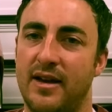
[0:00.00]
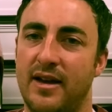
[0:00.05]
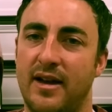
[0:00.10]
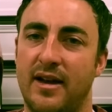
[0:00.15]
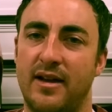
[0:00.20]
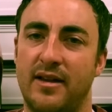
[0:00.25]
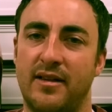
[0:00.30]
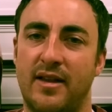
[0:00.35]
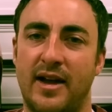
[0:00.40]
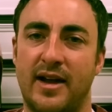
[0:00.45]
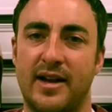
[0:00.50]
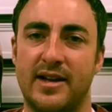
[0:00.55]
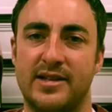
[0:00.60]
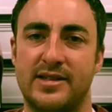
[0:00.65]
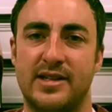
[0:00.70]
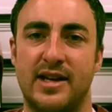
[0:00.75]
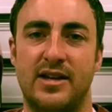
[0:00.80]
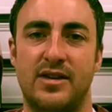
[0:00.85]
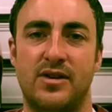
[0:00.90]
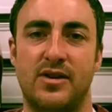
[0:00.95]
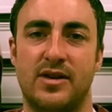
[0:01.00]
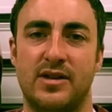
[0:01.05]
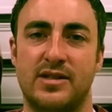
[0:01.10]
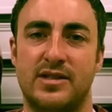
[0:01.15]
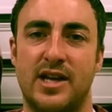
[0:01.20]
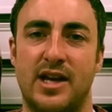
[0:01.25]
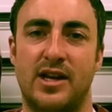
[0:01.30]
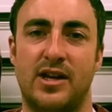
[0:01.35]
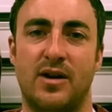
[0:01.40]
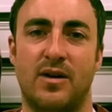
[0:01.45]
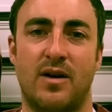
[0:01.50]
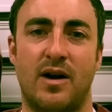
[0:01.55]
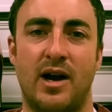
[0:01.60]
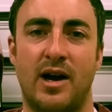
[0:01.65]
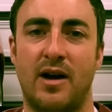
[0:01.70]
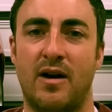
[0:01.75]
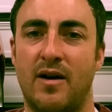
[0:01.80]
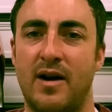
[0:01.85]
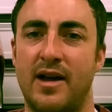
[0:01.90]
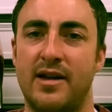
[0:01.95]
Uh, like I said, you can take your
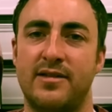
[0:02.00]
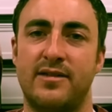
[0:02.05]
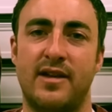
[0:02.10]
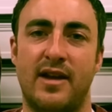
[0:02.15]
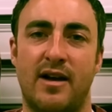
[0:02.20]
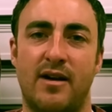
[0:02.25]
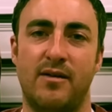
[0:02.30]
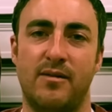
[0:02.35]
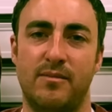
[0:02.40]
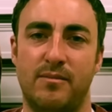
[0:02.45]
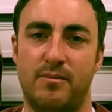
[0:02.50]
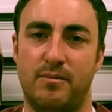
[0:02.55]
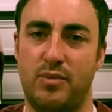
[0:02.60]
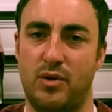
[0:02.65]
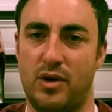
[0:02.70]
IRS out,